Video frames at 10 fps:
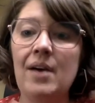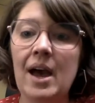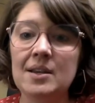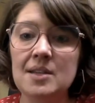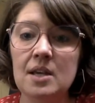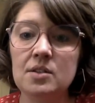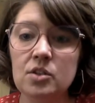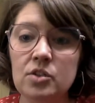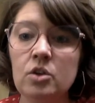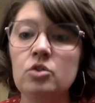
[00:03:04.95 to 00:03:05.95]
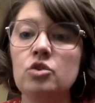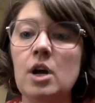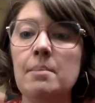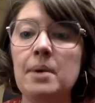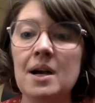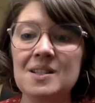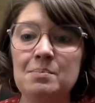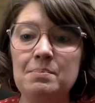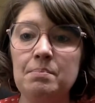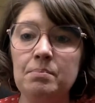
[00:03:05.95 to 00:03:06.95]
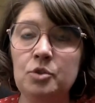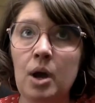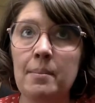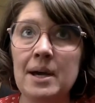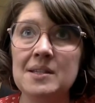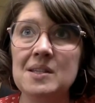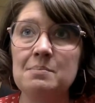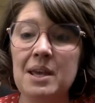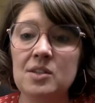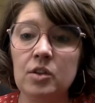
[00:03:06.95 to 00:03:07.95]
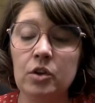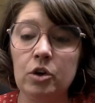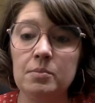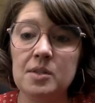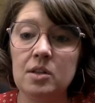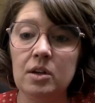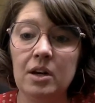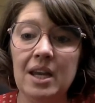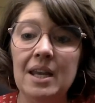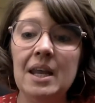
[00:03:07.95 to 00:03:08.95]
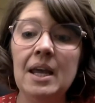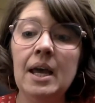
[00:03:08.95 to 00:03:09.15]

access to certain Dropboxes based on the groups that they're in.